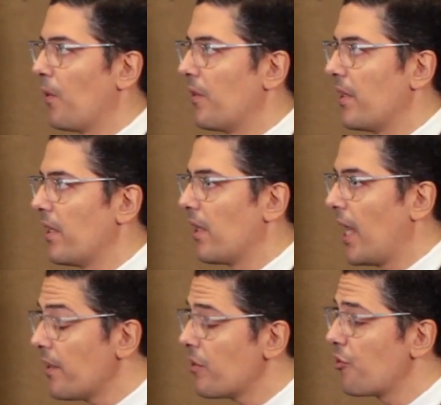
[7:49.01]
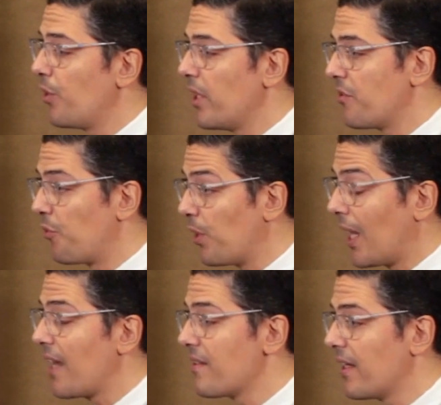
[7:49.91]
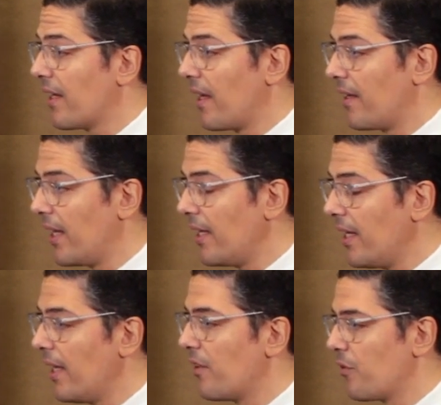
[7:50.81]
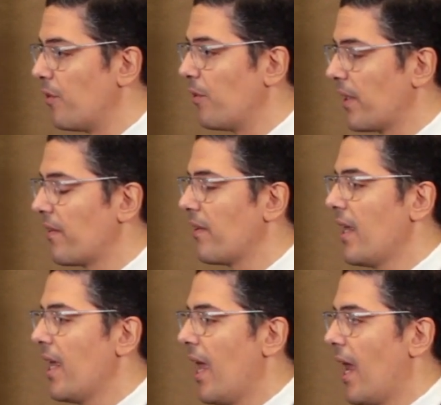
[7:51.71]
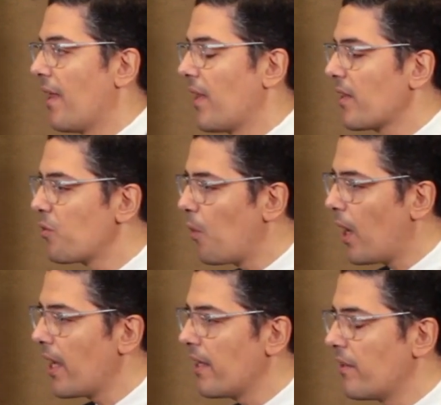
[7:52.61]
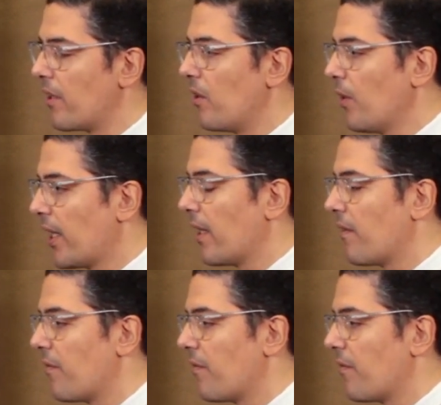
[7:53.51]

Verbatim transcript: the industry is realizing that they need to do it. And that's why they're looking